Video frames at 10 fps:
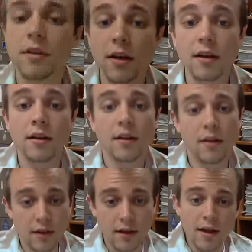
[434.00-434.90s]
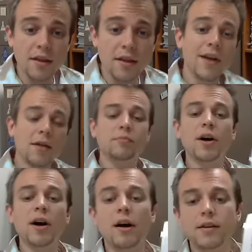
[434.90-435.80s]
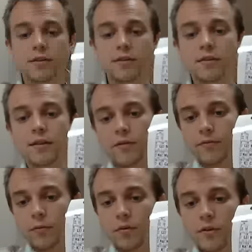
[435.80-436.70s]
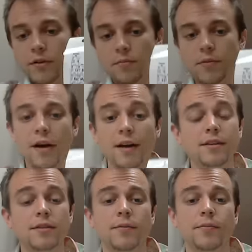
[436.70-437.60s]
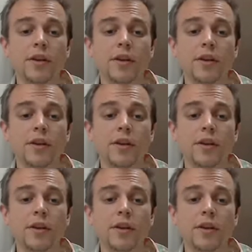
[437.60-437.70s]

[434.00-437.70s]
Okay, that box, that 4-thing box,